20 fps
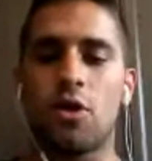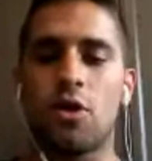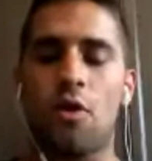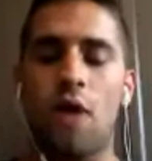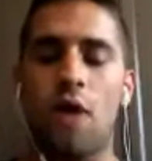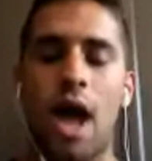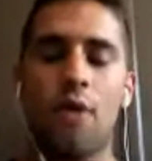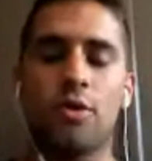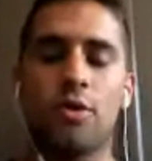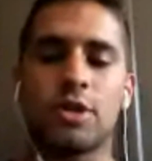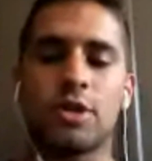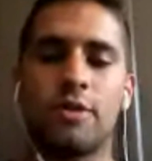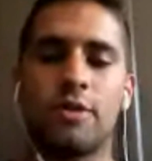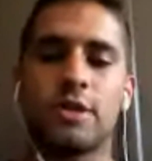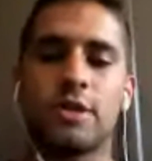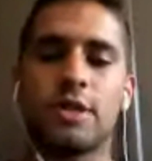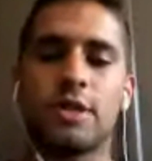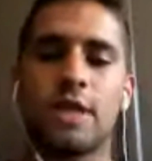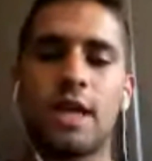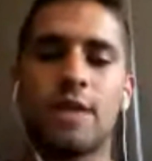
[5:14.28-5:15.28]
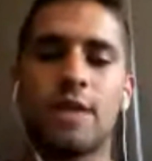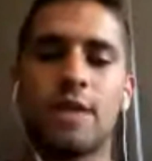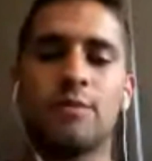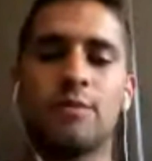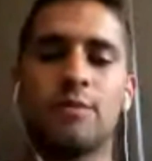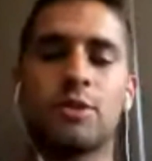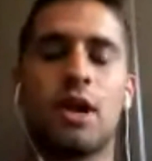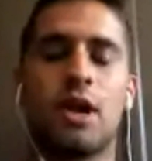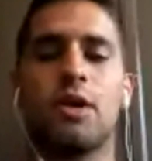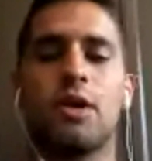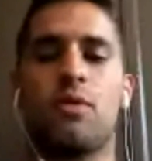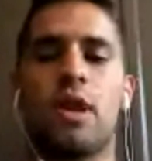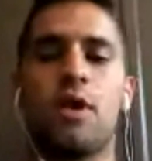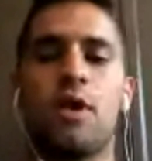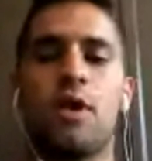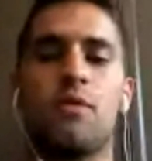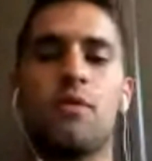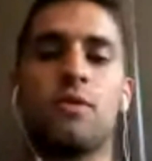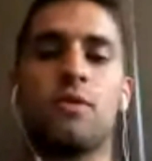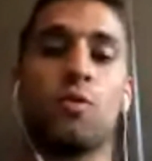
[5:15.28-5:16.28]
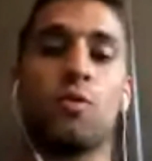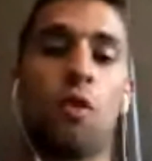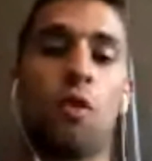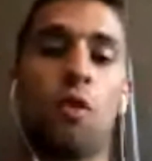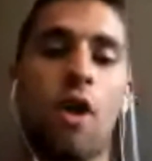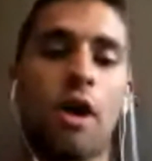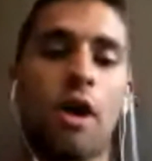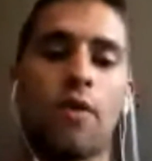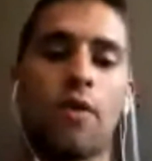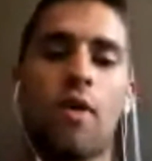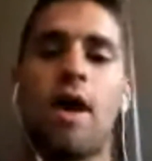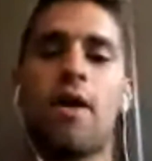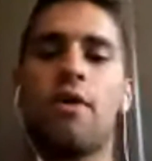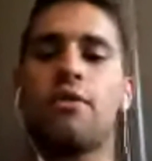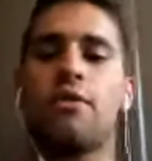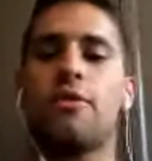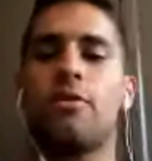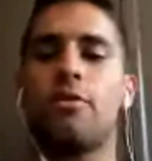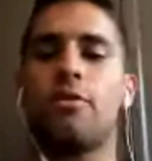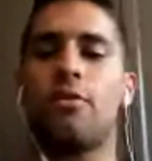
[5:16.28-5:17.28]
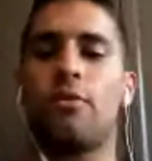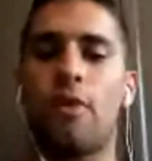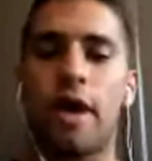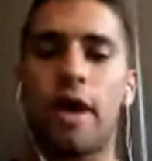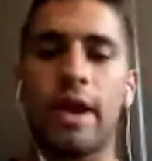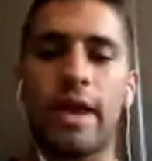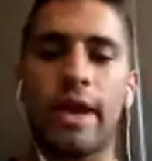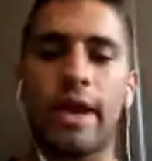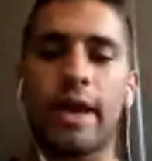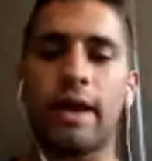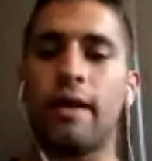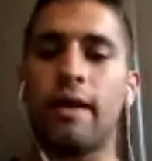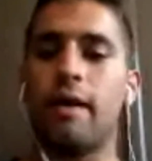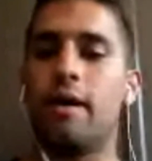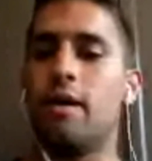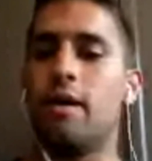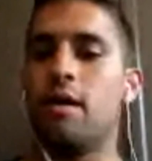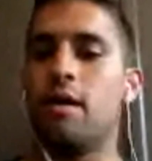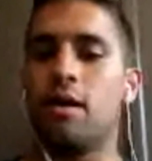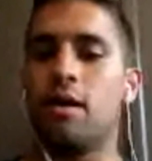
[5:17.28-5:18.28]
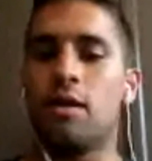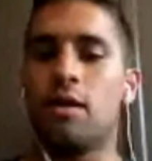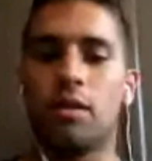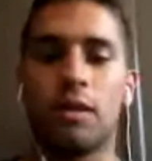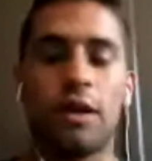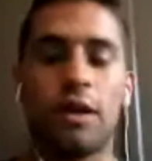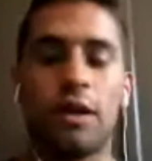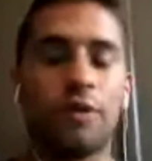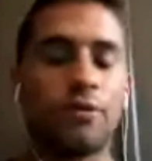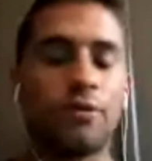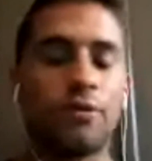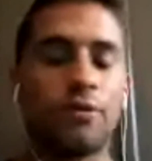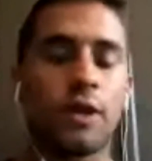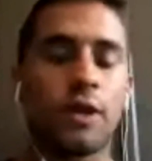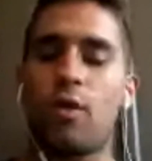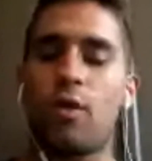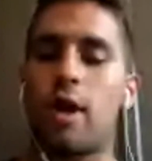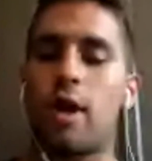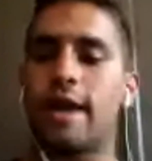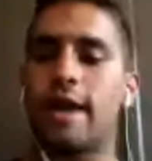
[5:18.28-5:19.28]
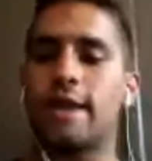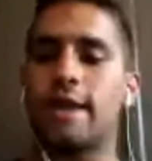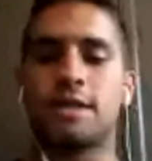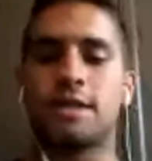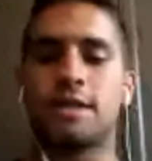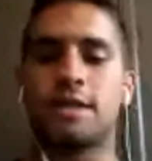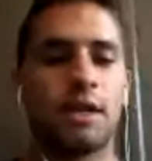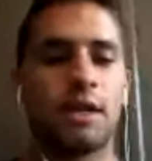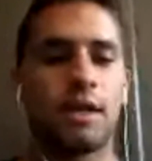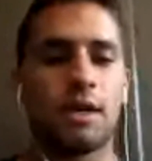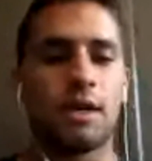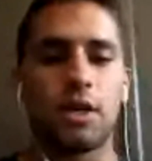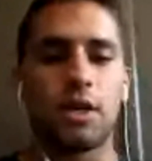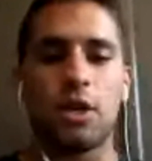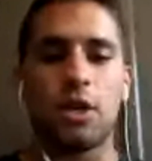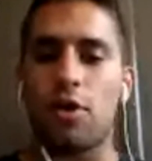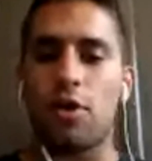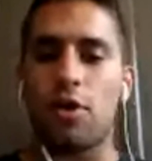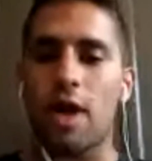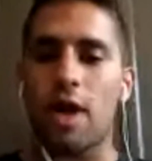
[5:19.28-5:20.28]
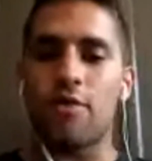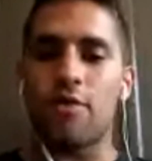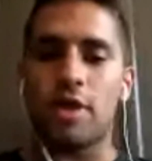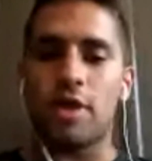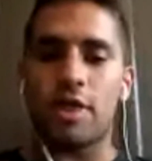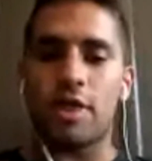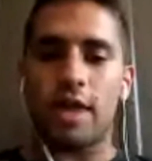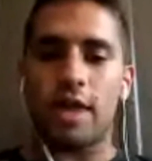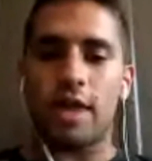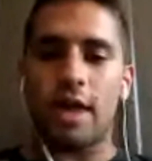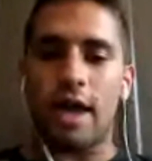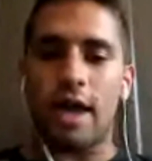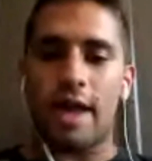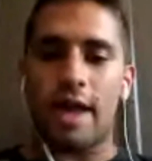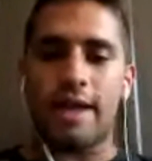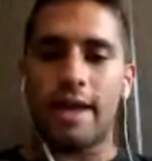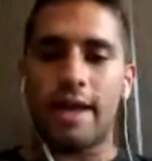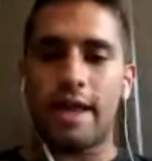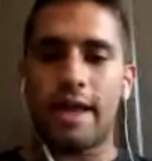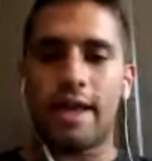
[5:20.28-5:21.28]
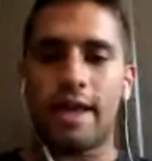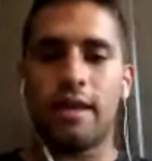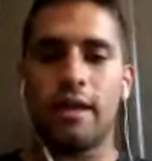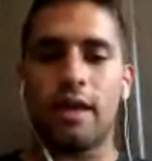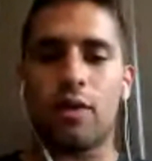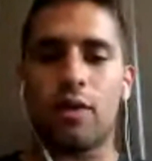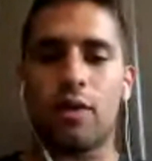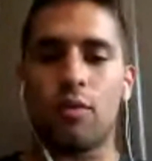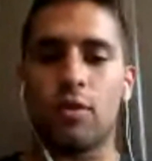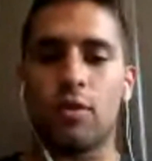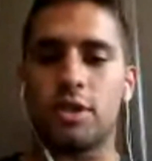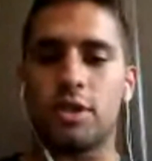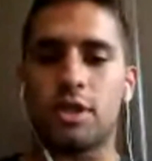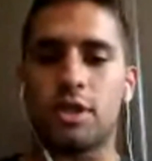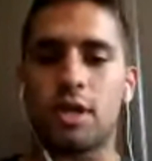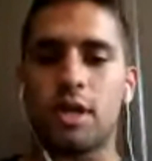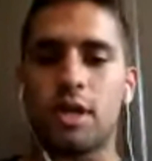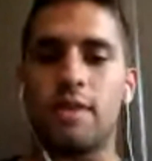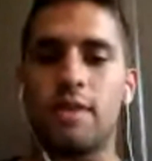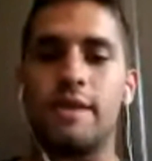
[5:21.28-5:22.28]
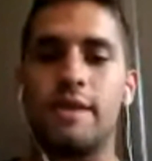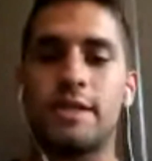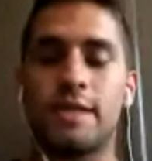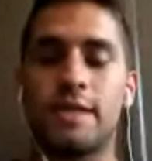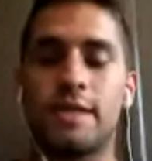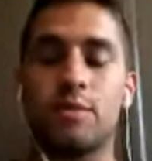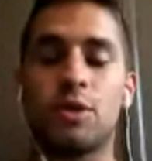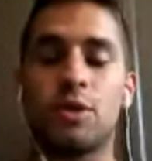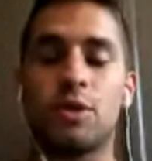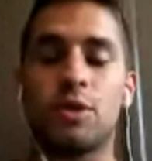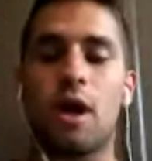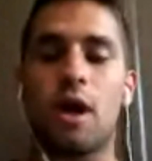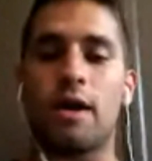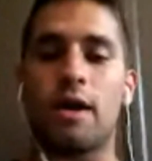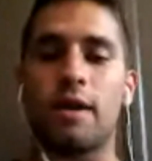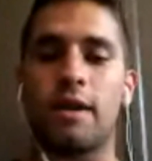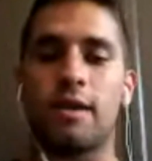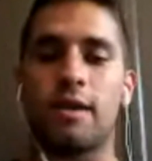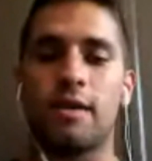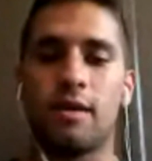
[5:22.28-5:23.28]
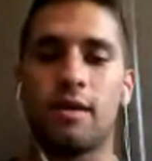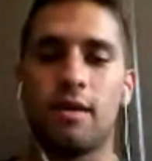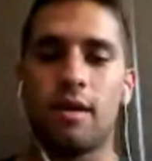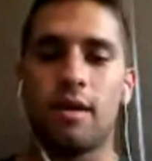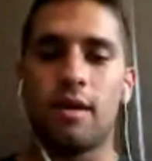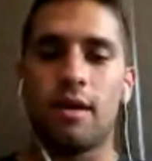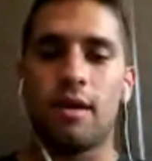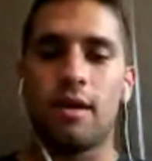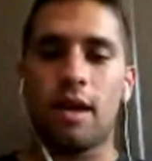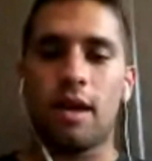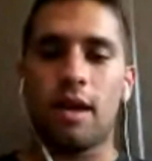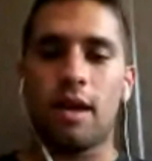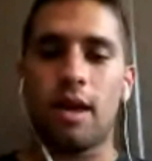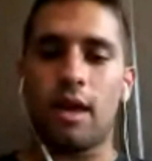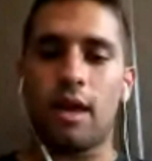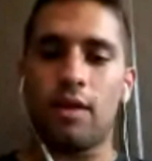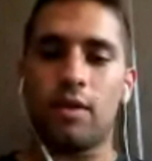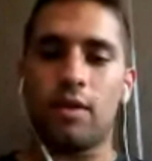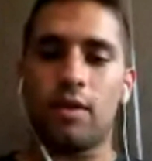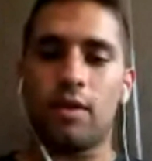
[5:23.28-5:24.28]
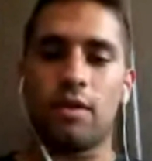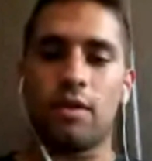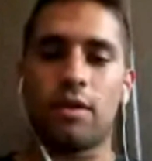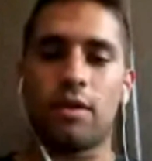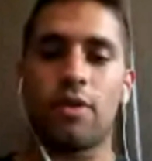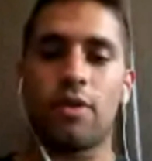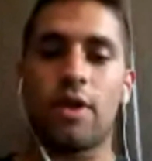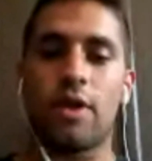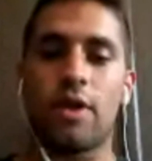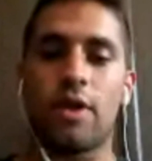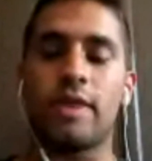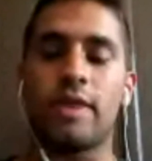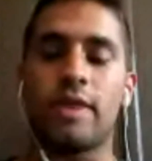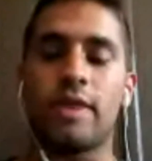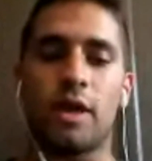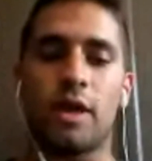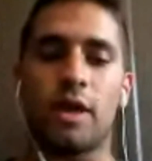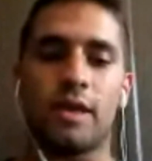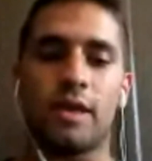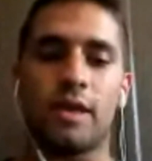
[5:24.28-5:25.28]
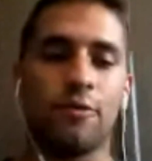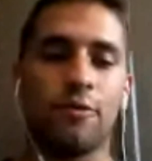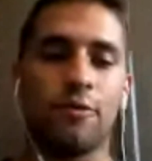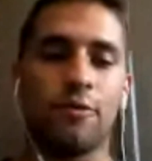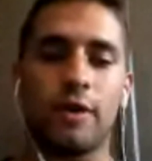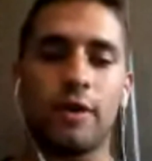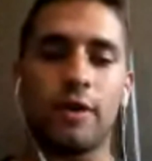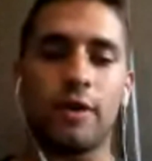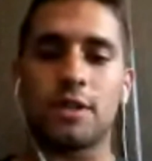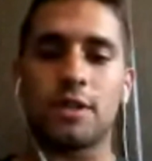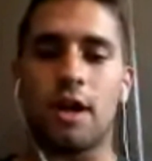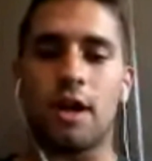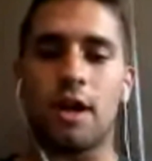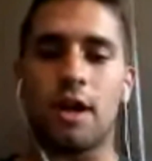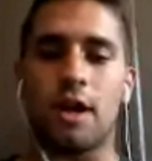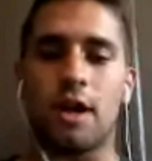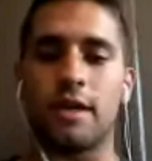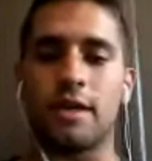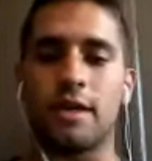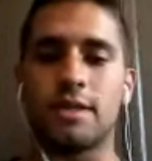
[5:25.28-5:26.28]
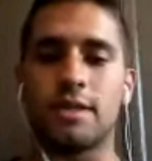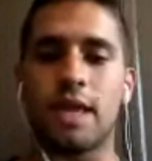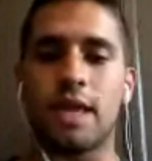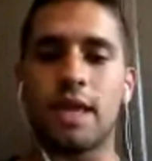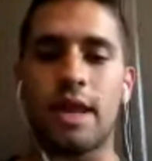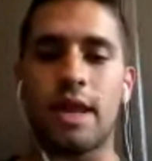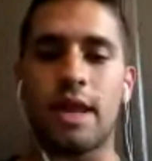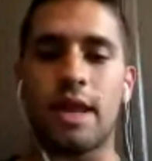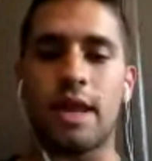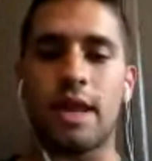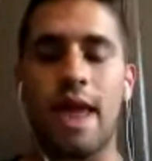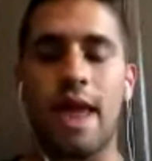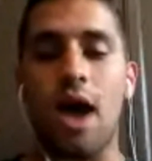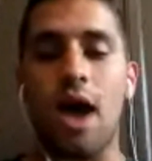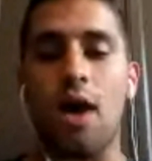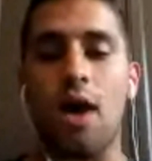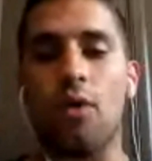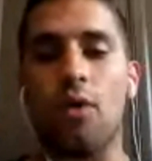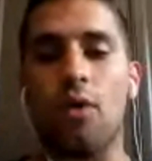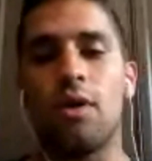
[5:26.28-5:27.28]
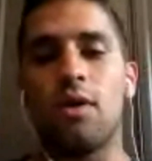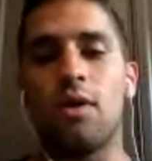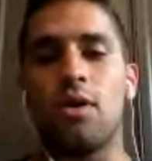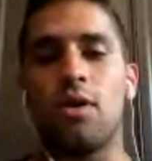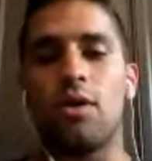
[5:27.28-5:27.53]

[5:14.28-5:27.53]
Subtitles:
So I was on the same socket when I was walking around, running, lifting weights. Everything I did was in the same socket. And the great thing about the infinite socket is that now